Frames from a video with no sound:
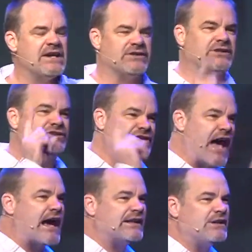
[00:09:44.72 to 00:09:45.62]
is
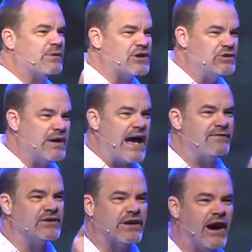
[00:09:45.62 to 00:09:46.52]
exactly what you
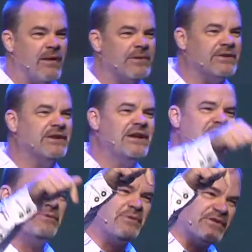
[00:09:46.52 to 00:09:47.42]
have in common
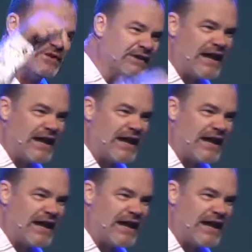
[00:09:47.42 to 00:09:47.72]
with